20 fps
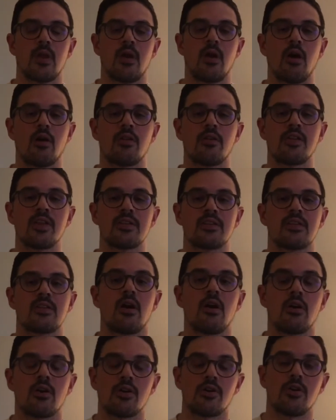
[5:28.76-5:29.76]
Other things that
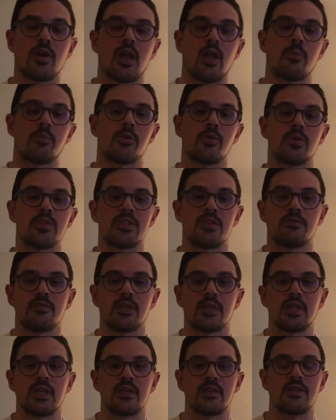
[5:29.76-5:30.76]
are going to help you is
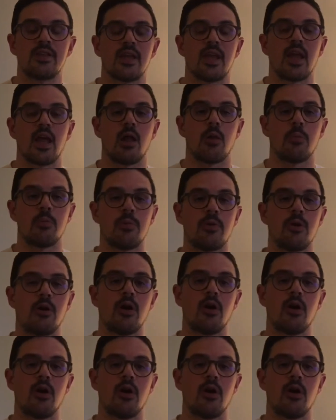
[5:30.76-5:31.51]
definitely the help